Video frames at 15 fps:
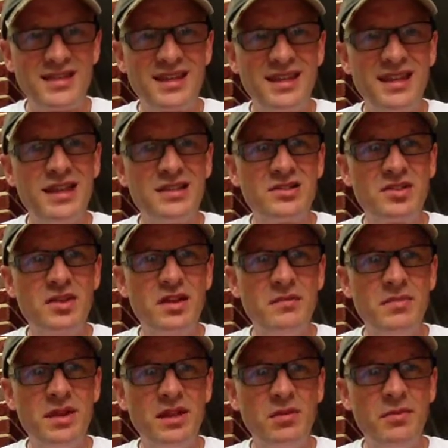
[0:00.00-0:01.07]
I think it's going to
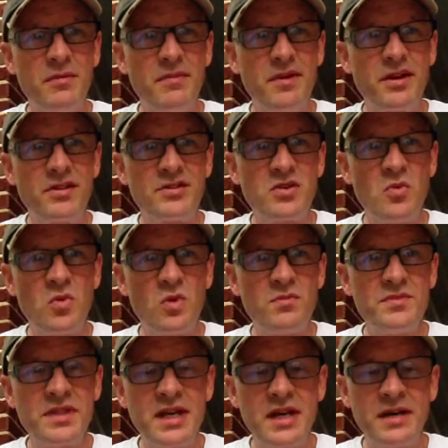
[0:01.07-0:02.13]
be a little bit better as it
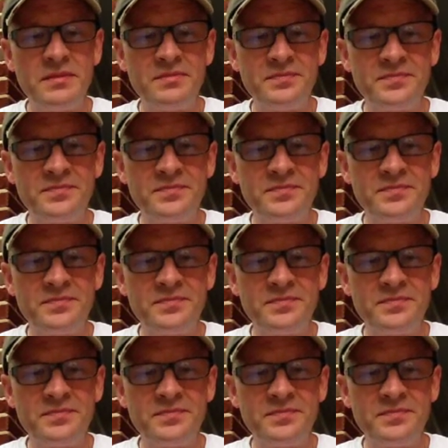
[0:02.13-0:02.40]
warms up.